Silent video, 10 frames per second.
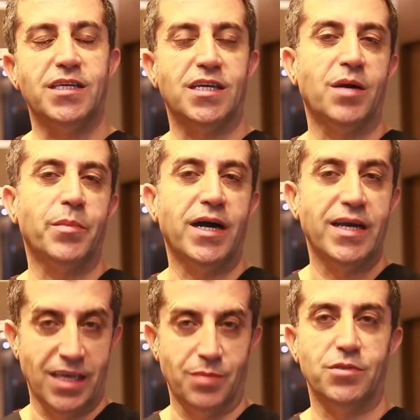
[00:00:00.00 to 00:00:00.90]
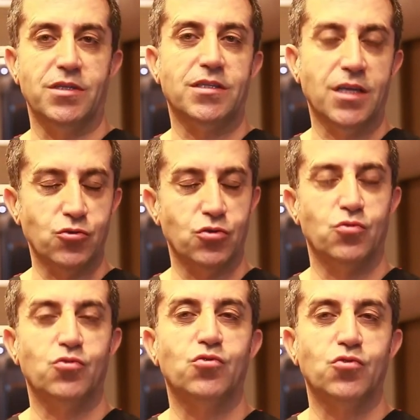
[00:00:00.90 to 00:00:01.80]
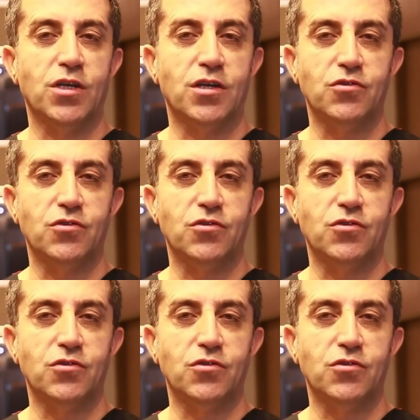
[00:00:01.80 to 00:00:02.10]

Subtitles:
we will have achieved